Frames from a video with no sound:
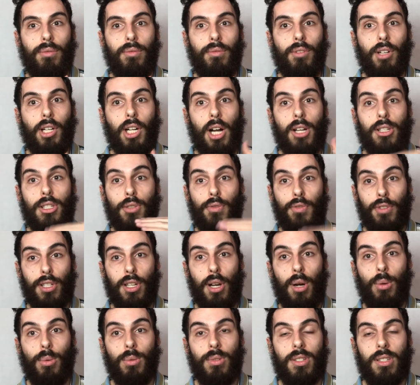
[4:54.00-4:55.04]
regards to
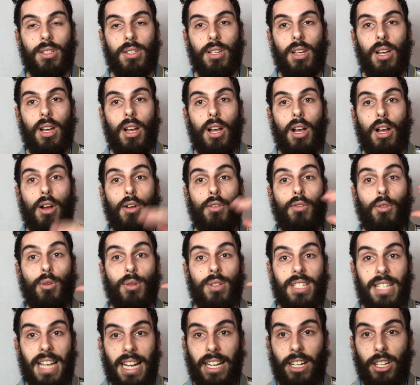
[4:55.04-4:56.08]
results for
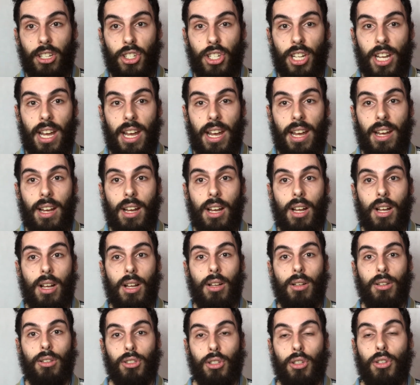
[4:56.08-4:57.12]
second year,
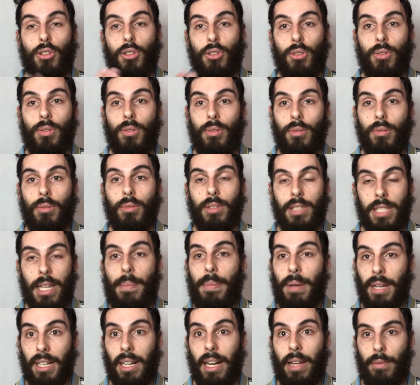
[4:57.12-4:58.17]
so
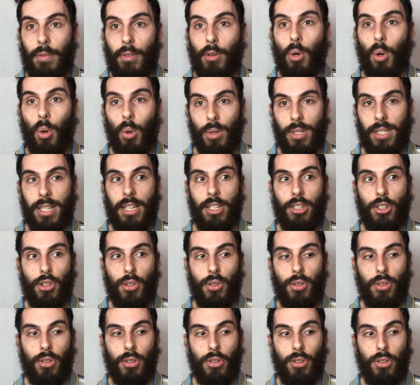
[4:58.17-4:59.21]
typically with courses,
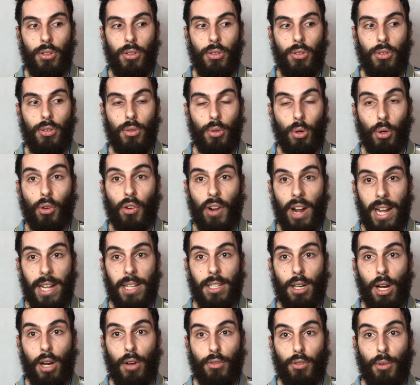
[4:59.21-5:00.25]
your grades
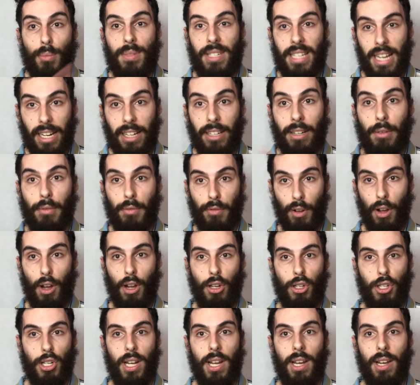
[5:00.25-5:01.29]
are from second and
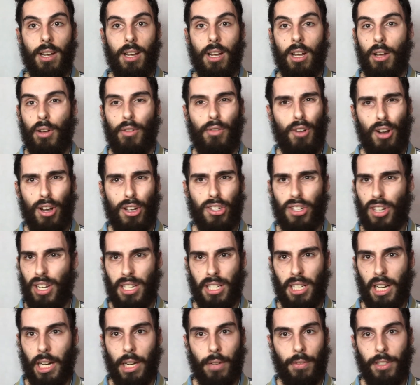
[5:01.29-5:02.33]
third year. First year is
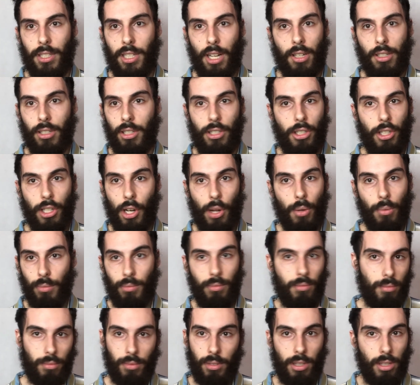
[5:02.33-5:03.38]
kind of redundant. You don't,
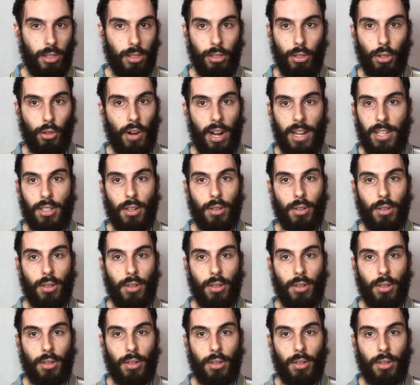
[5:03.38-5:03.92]
your grades